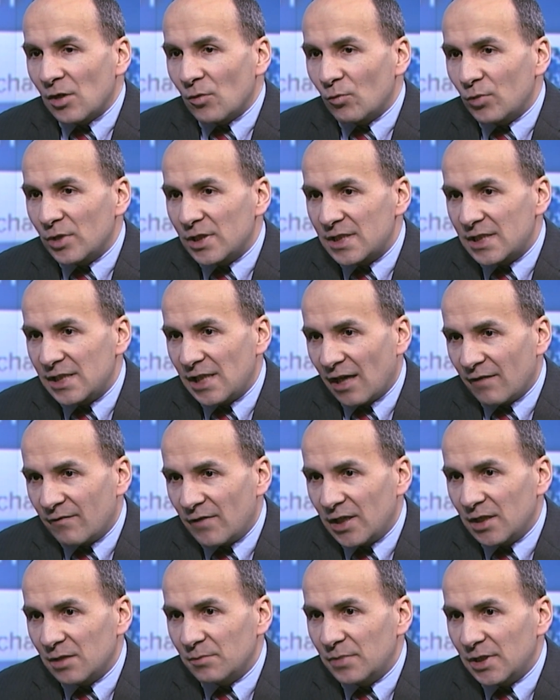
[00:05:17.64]
with the
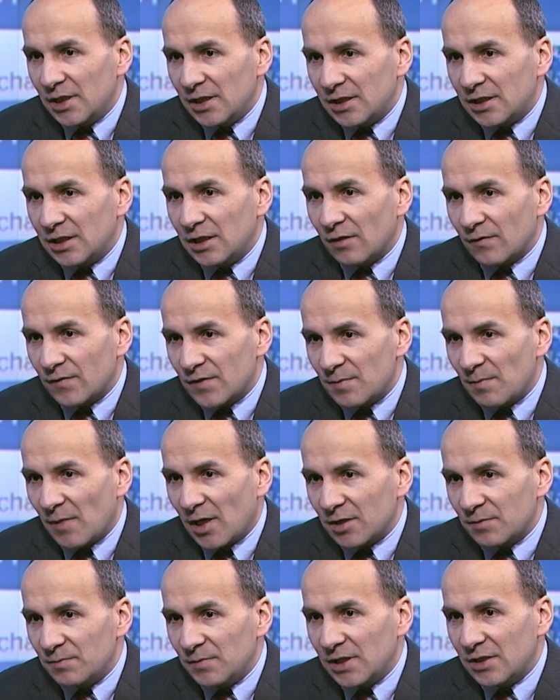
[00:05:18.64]
availability of
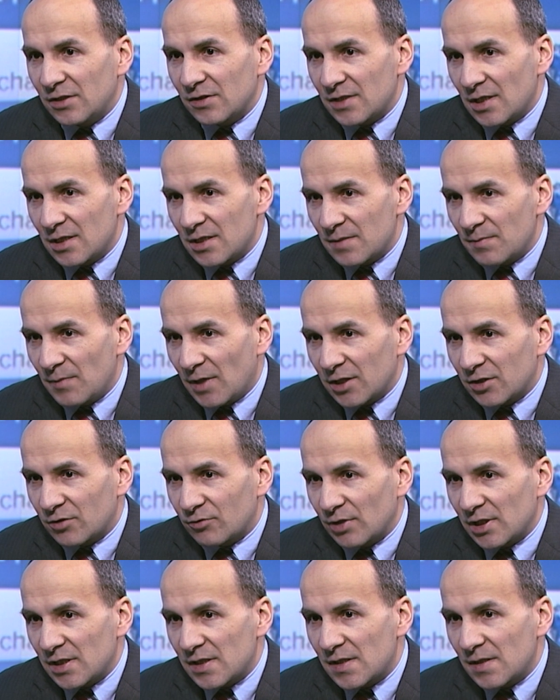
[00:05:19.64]
smart meters and smart
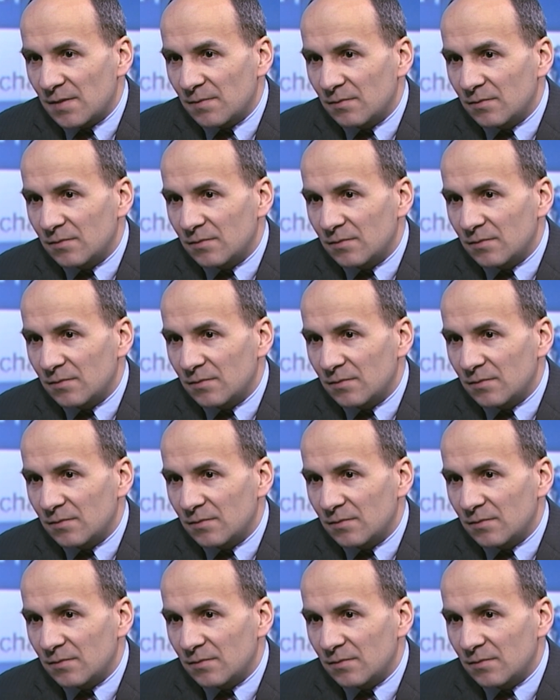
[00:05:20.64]
grids.